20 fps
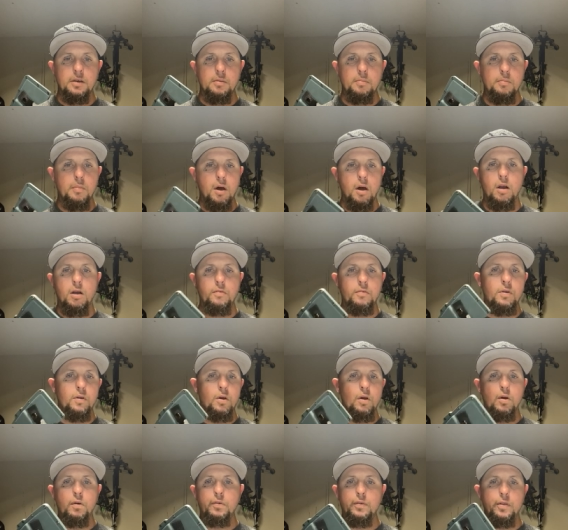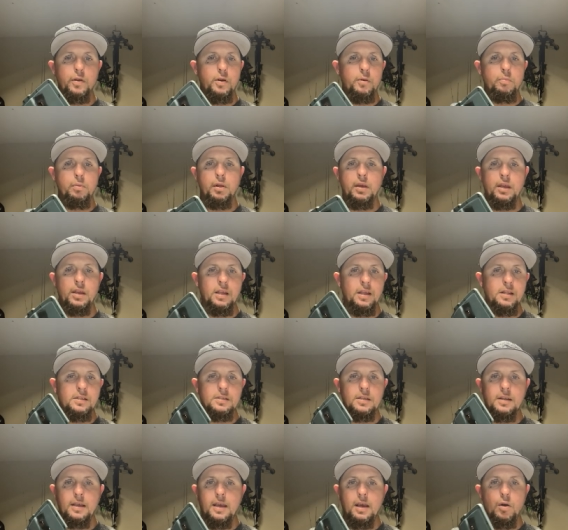marvel over their blades
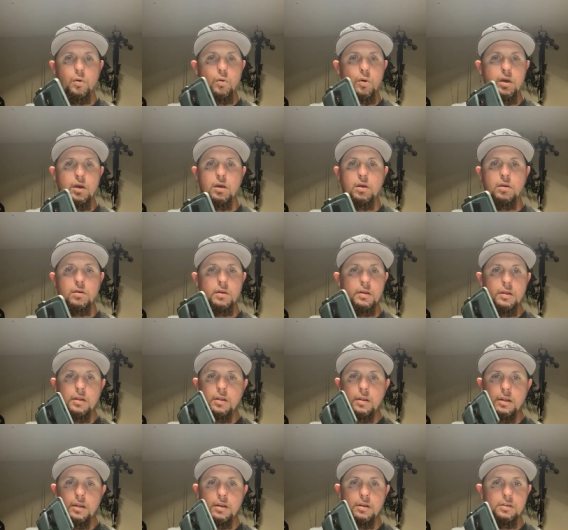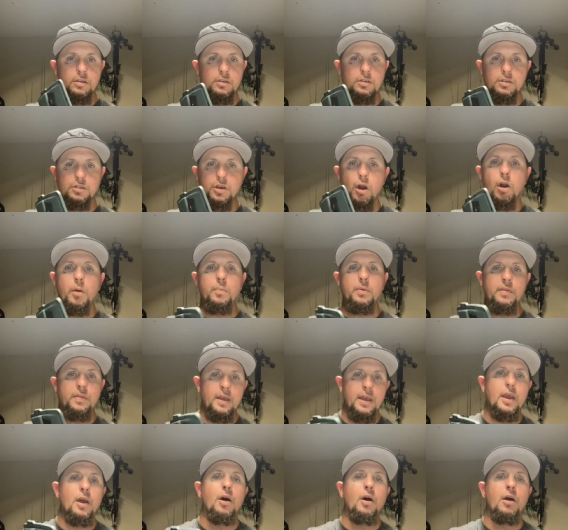and how well and sharpened
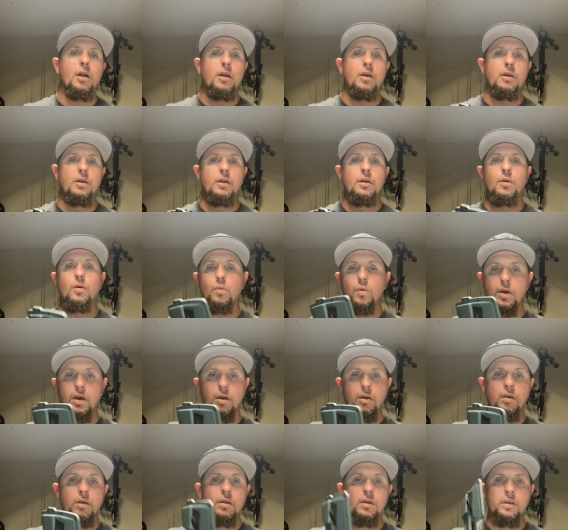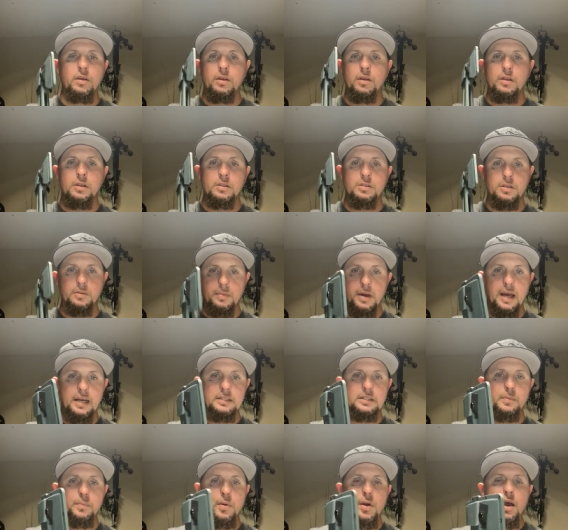they are. Well, to my
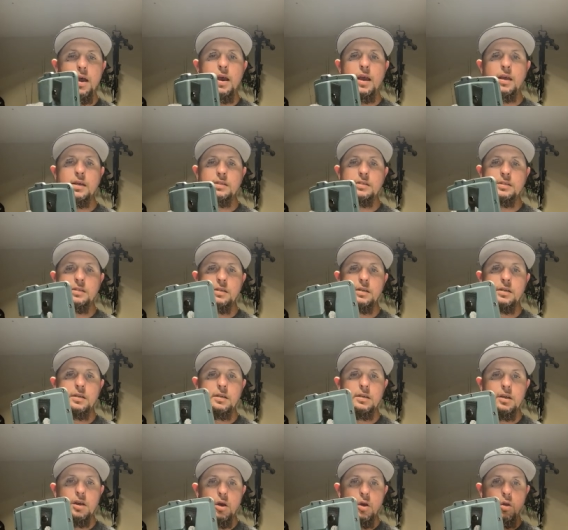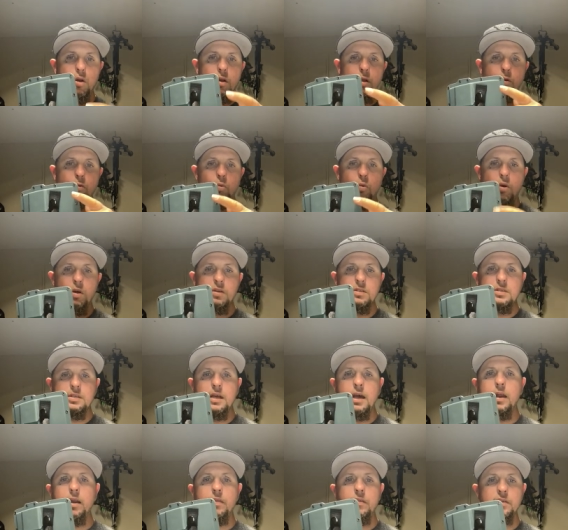surprise, only one
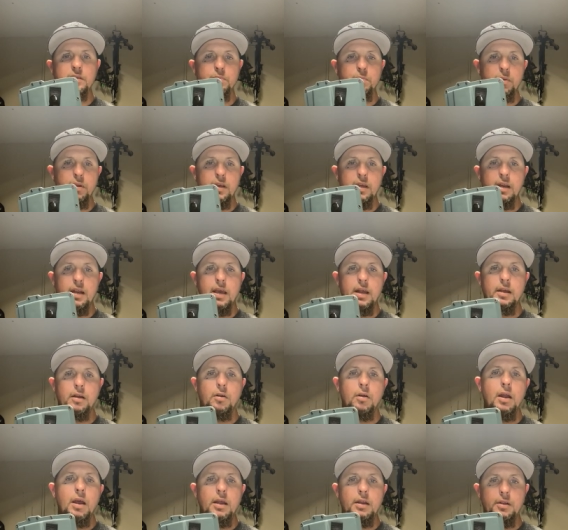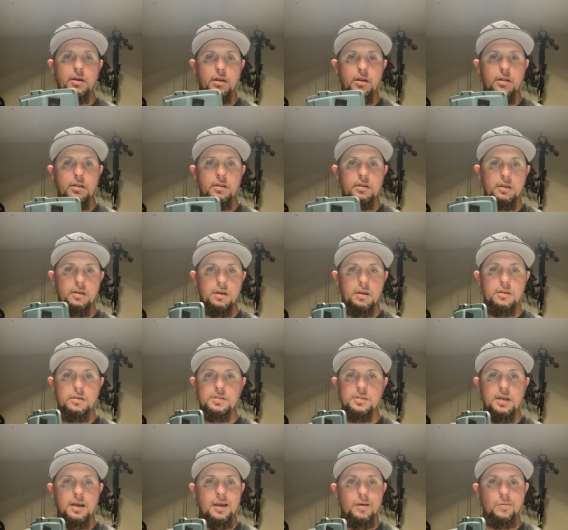side of this blade had a grind on it. The other
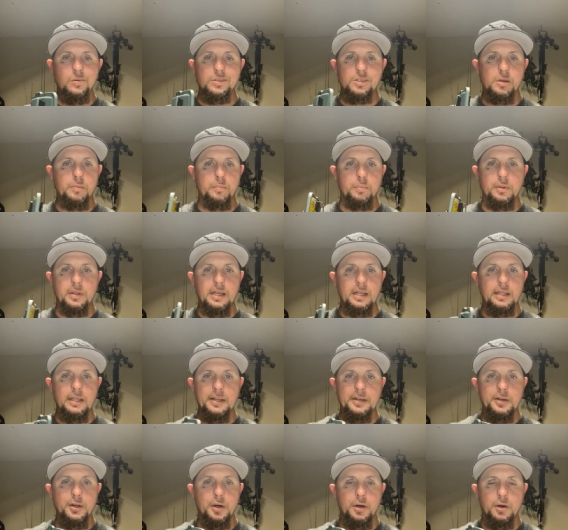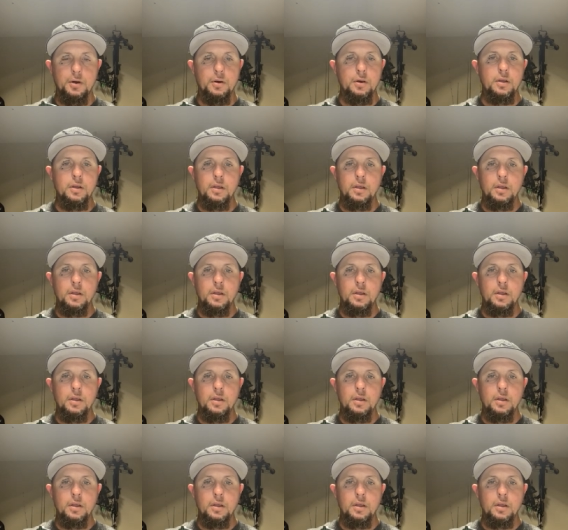side was completely dull.